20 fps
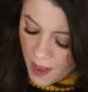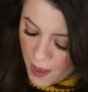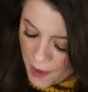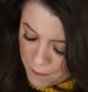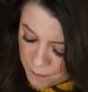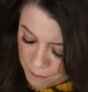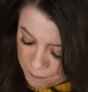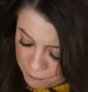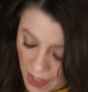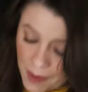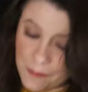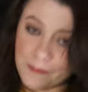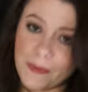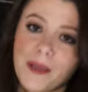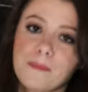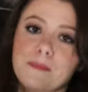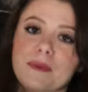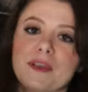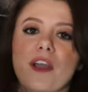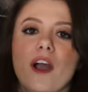It
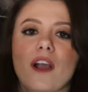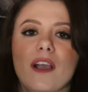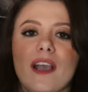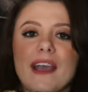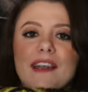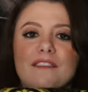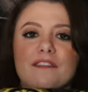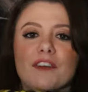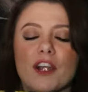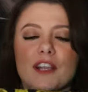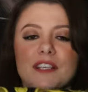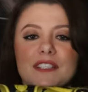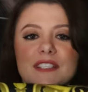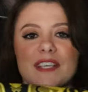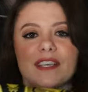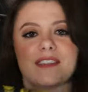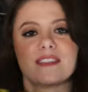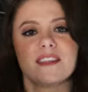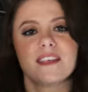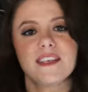might be kind of hard to
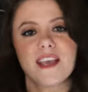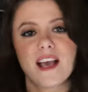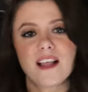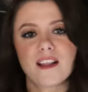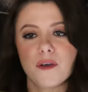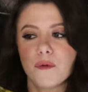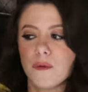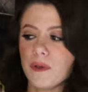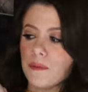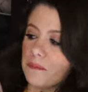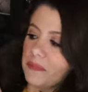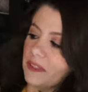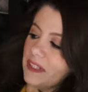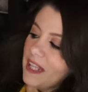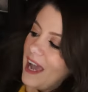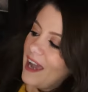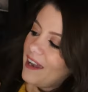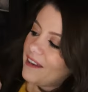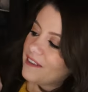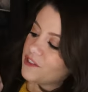get the yellow and
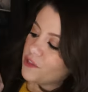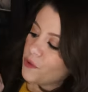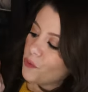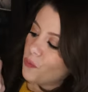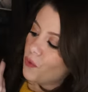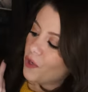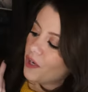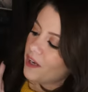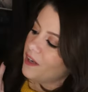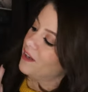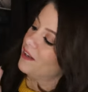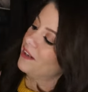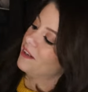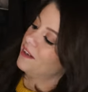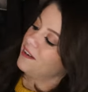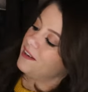black to work